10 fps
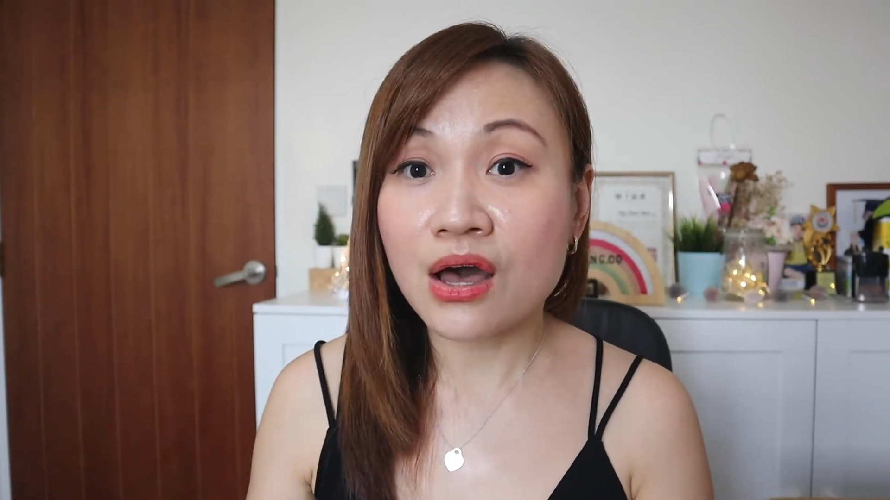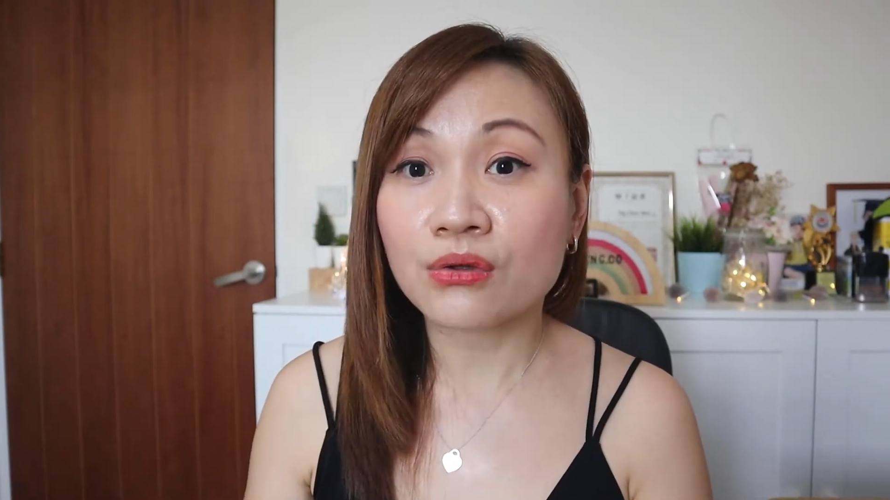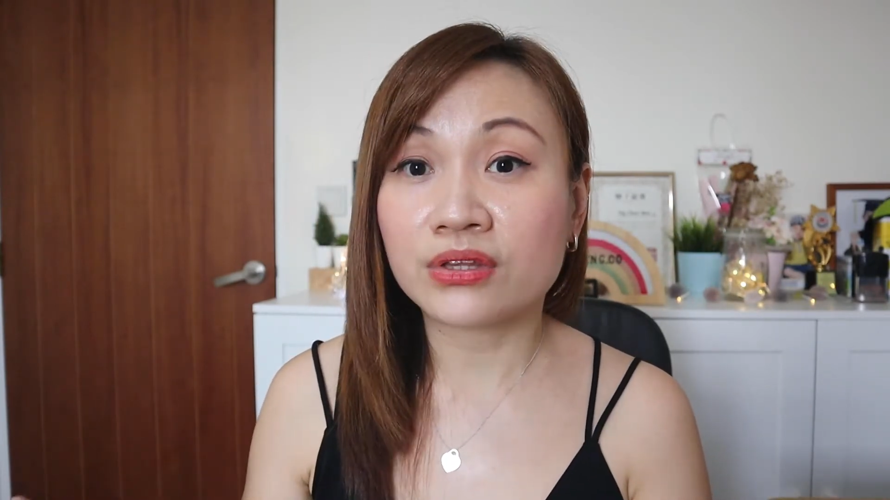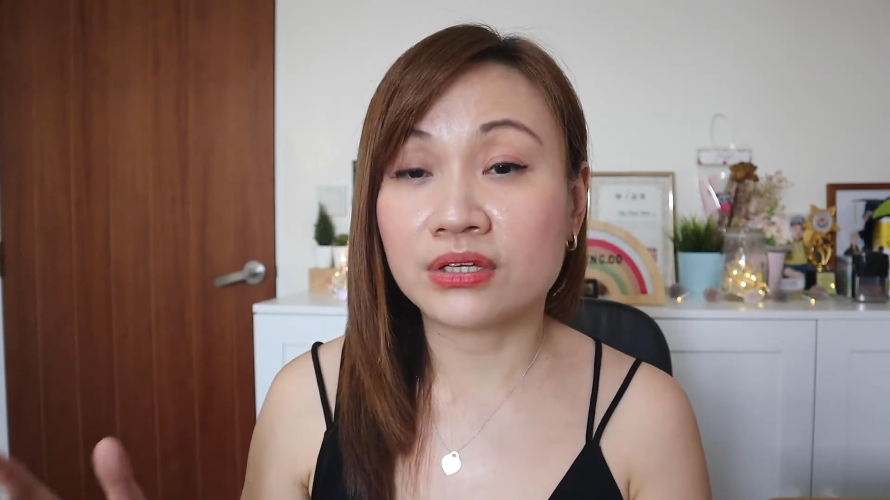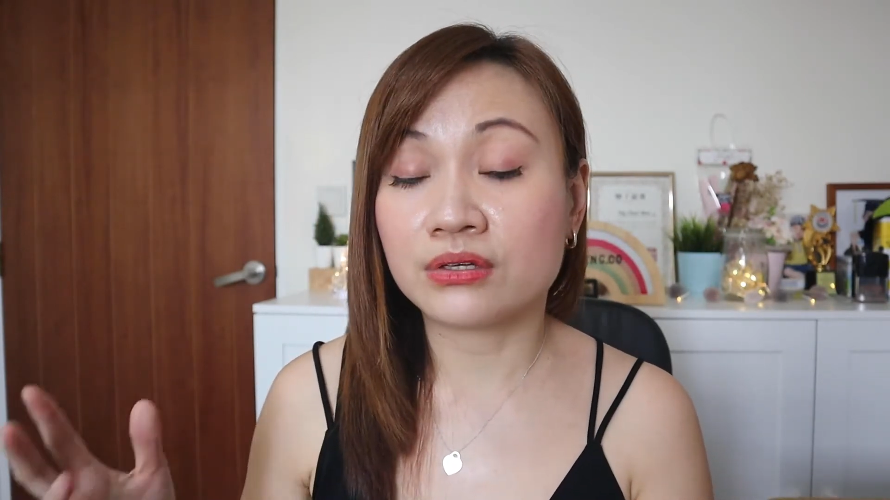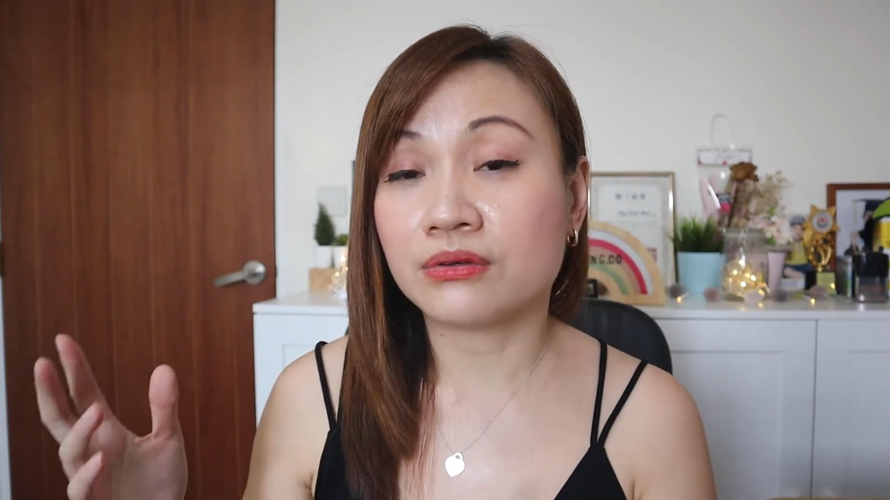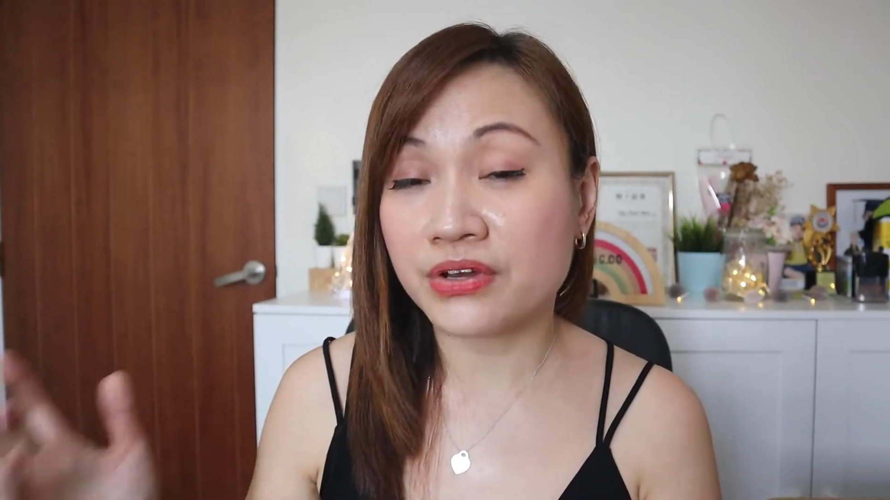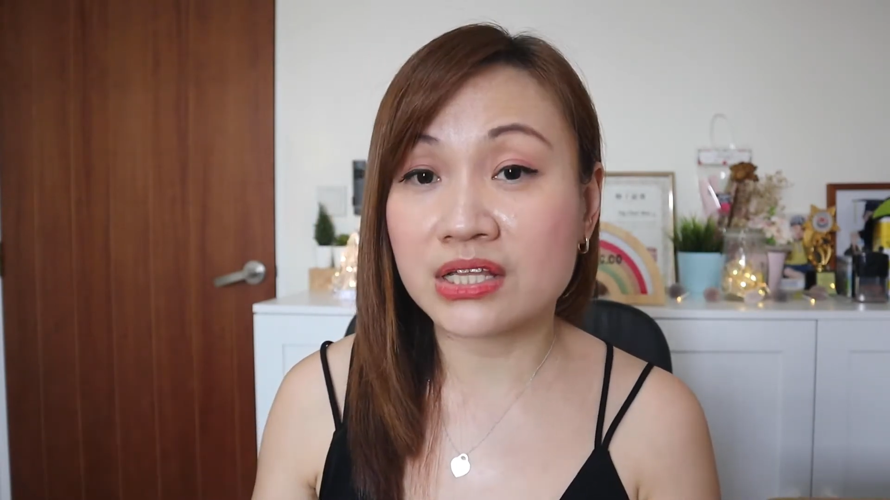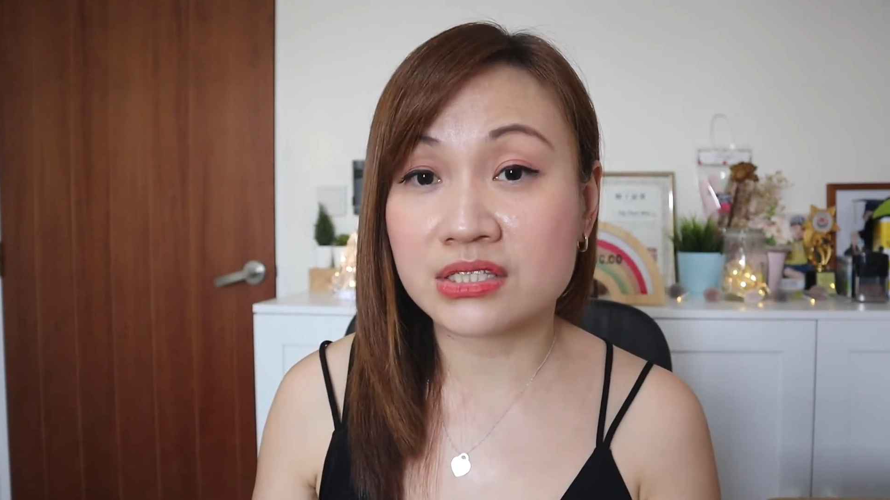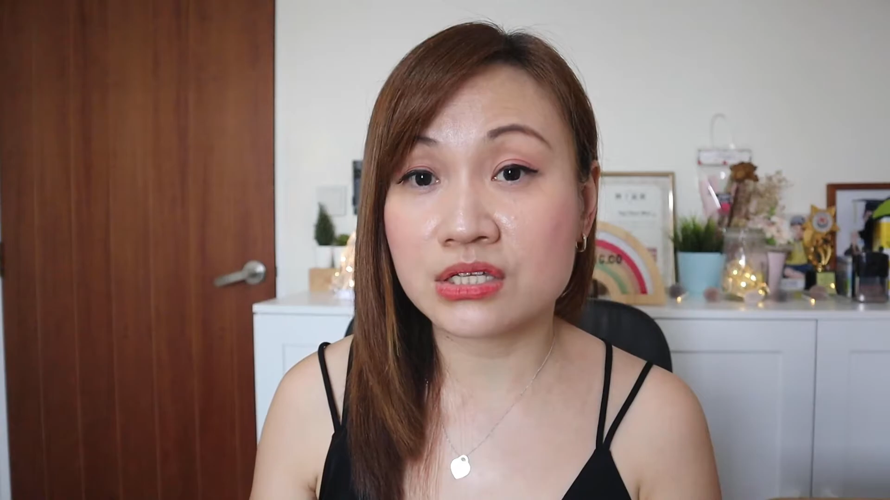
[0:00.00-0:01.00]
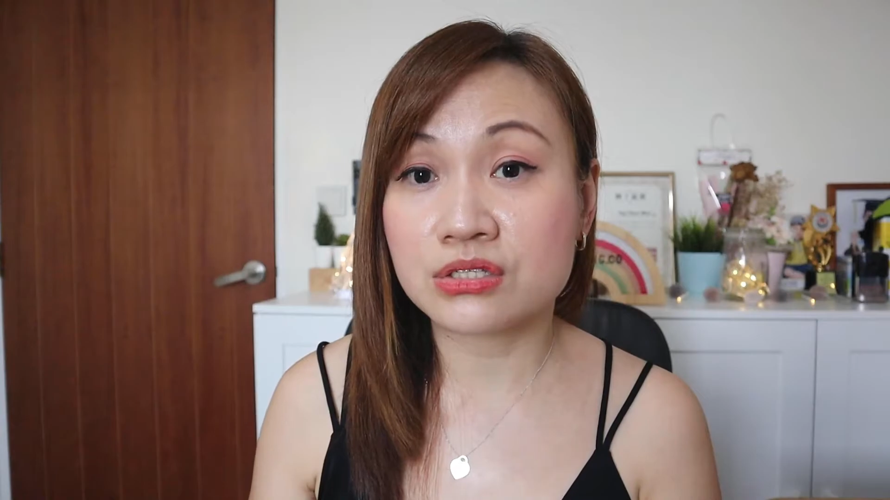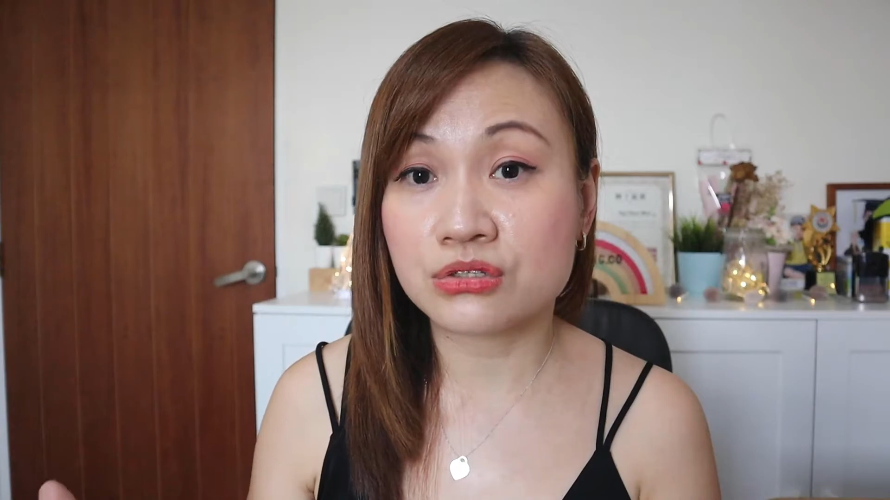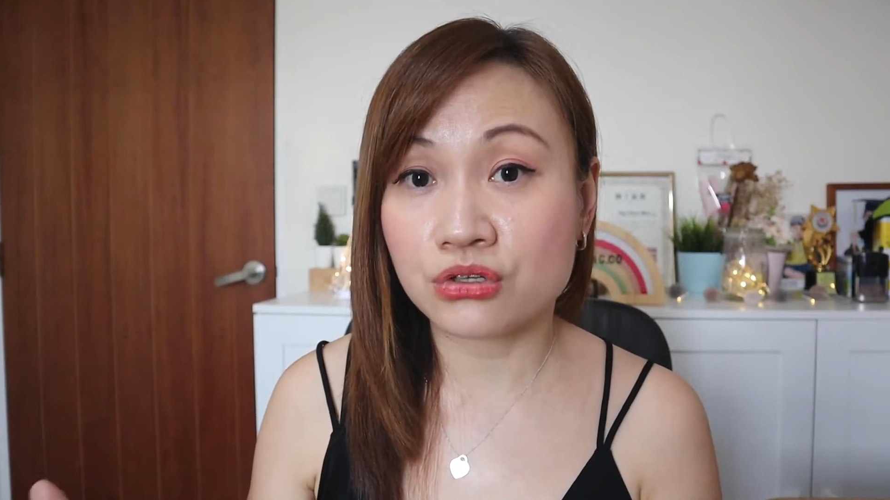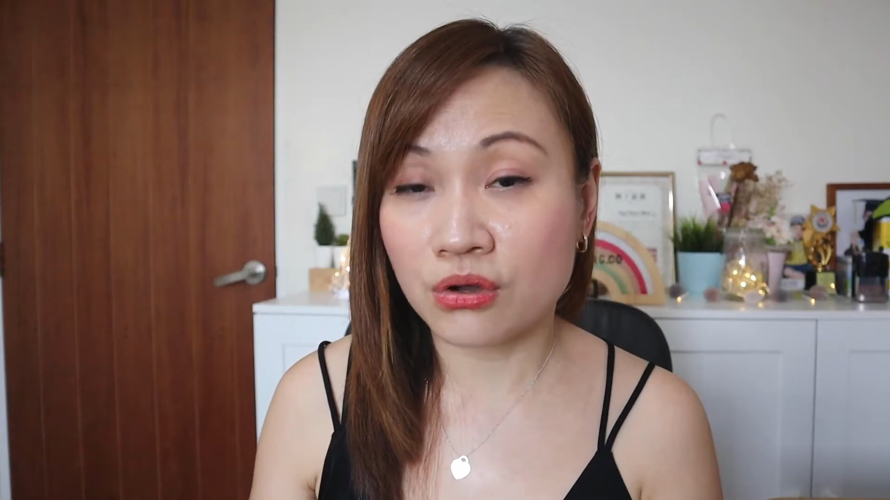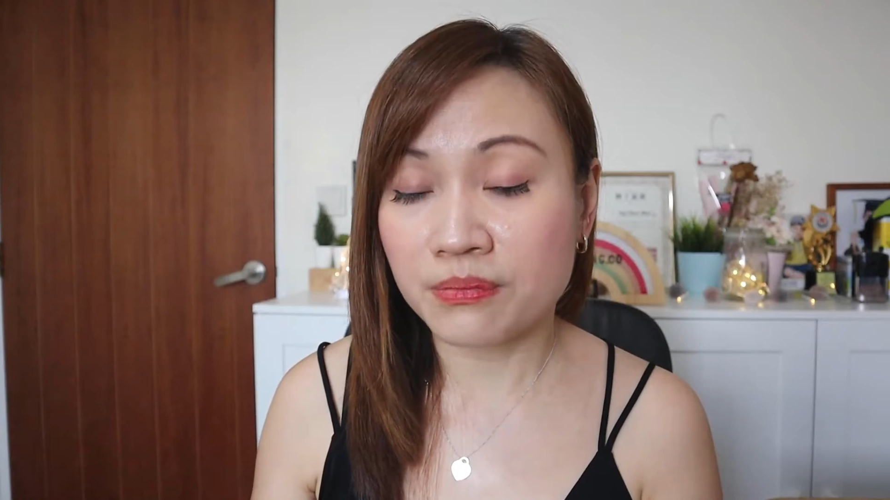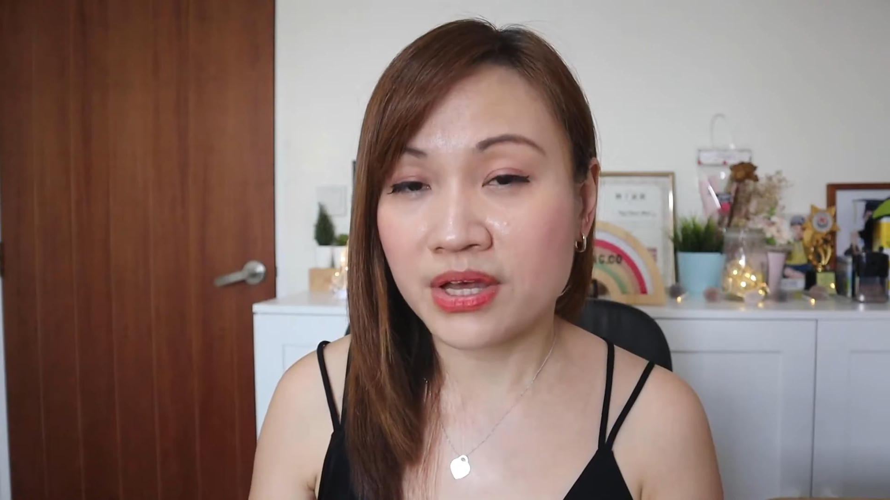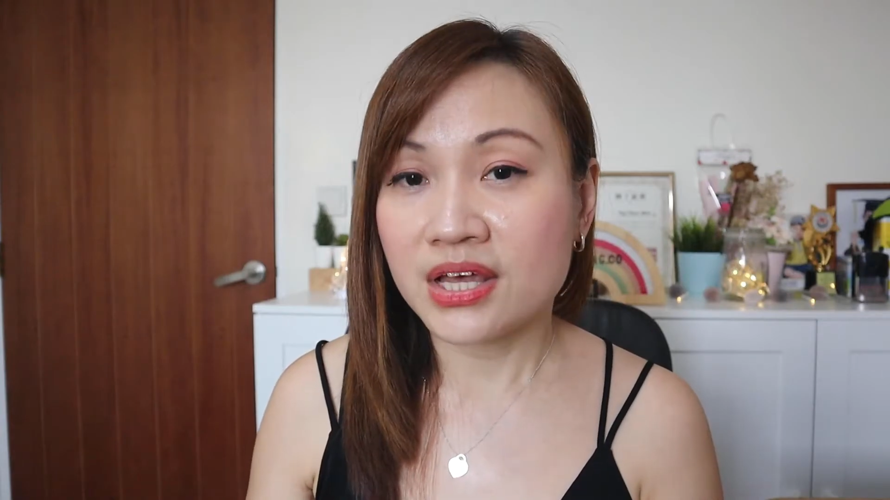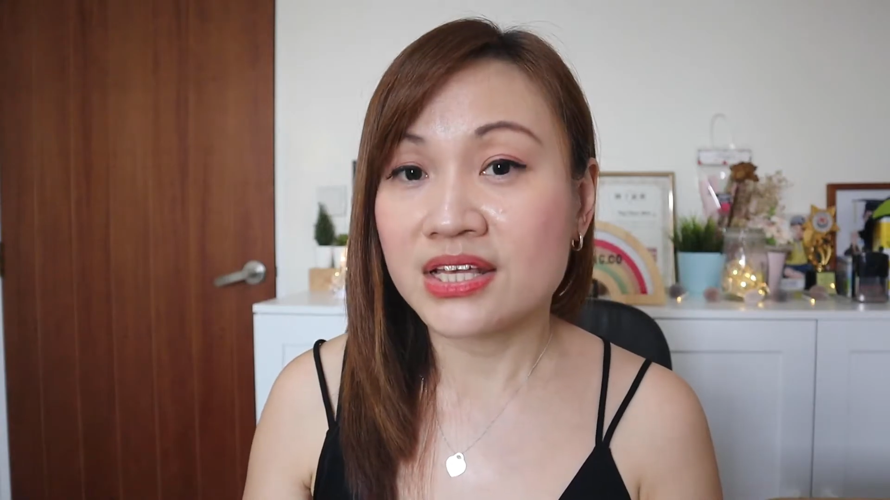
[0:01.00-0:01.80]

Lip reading: out the freelancer's job.